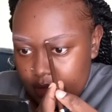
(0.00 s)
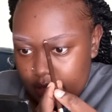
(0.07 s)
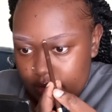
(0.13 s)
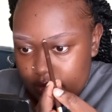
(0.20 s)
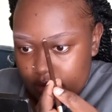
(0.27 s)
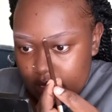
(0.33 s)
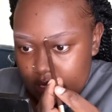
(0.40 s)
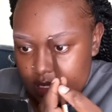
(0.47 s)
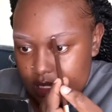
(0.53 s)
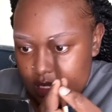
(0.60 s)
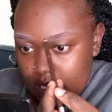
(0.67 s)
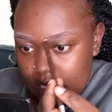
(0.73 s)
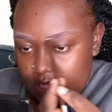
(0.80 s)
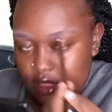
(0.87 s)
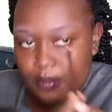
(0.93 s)
And you can
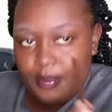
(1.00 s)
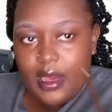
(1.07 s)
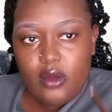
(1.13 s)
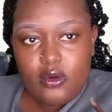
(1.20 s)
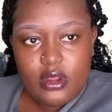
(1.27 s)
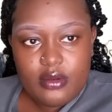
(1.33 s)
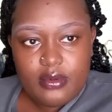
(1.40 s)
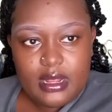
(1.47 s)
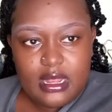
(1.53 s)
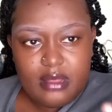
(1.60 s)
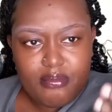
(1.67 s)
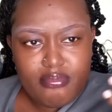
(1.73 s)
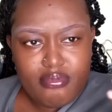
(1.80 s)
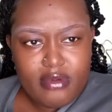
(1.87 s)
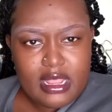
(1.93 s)
see the powder
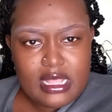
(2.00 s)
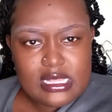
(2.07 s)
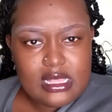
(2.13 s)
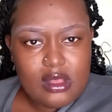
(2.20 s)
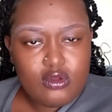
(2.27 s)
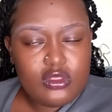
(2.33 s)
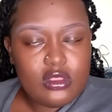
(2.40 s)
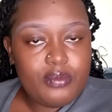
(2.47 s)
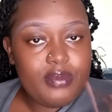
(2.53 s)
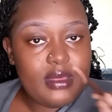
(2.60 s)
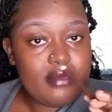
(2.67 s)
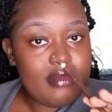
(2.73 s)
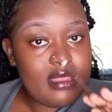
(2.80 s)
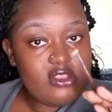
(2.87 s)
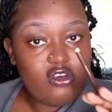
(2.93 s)
really brings out the
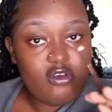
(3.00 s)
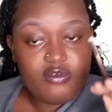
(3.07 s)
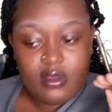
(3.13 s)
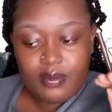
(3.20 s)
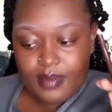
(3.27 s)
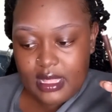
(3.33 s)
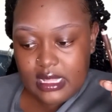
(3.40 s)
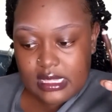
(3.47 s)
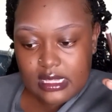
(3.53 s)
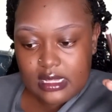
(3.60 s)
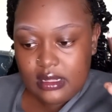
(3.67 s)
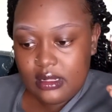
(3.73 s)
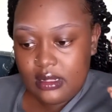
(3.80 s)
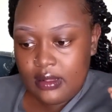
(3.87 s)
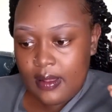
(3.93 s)
pigment of the
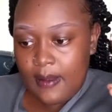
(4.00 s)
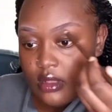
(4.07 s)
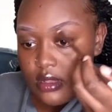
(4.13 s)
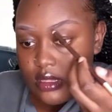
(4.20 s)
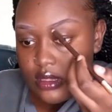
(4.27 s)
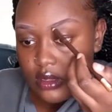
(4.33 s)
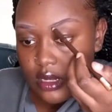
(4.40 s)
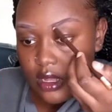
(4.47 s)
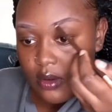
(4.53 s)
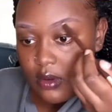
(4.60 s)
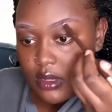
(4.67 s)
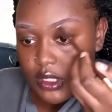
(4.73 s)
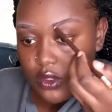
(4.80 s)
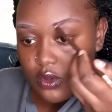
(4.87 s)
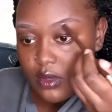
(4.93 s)
pencil. So now
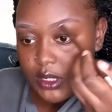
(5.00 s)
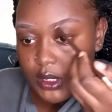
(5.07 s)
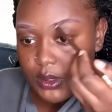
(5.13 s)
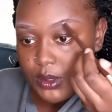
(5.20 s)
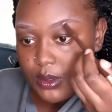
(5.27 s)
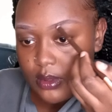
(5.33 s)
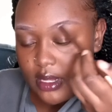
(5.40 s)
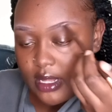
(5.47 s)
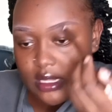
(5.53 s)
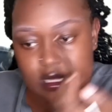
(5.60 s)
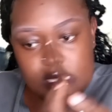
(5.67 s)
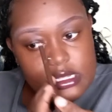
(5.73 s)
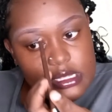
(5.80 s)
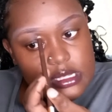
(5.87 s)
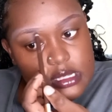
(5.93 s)
what you want to do
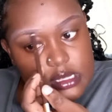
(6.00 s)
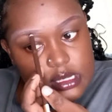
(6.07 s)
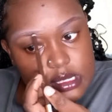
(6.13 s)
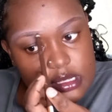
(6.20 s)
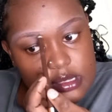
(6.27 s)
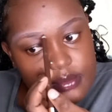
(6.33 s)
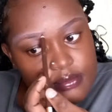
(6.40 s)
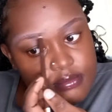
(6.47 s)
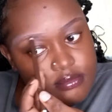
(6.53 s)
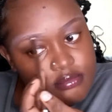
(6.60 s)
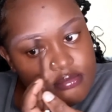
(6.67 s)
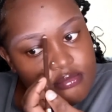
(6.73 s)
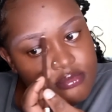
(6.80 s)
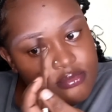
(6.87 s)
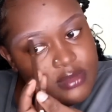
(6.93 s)
next is just
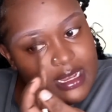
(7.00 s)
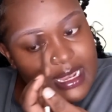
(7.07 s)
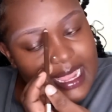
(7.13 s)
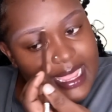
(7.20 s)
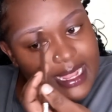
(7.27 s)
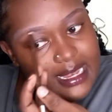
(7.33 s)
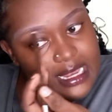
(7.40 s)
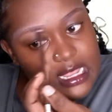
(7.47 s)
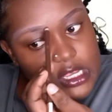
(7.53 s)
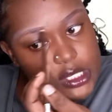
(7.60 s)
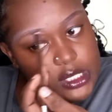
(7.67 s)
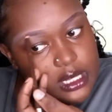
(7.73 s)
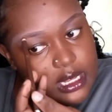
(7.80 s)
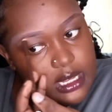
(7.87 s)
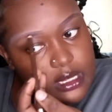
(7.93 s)
lightly
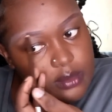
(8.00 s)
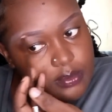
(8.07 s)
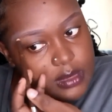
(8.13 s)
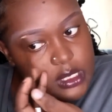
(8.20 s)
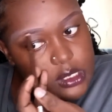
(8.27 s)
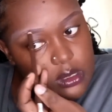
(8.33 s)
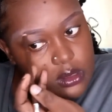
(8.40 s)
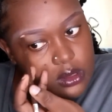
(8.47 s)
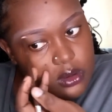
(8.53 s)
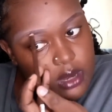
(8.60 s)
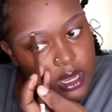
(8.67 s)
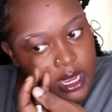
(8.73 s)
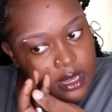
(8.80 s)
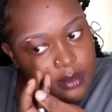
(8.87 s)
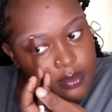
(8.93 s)
shade between
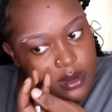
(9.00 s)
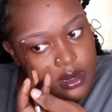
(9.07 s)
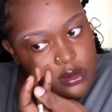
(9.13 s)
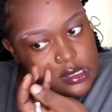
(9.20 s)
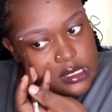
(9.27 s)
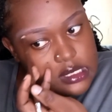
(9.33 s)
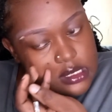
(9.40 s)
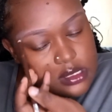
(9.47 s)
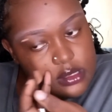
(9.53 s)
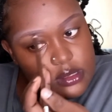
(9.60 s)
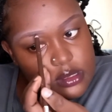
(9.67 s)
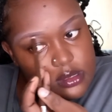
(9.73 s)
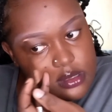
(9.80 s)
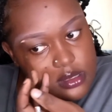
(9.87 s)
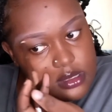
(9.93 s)
your eyebrows,
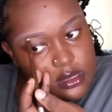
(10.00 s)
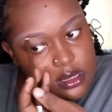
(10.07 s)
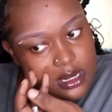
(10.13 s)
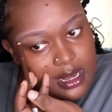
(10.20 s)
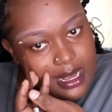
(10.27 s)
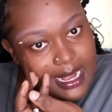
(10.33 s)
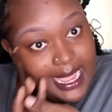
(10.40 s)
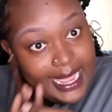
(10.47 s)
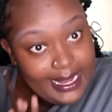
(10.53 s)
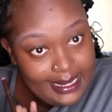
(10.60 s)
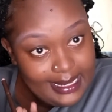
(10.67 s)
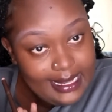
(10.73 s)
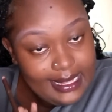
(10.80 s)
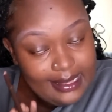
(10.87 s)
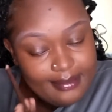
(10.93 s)

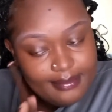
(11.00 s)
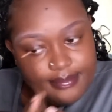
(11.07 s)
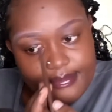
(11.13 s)
lightly.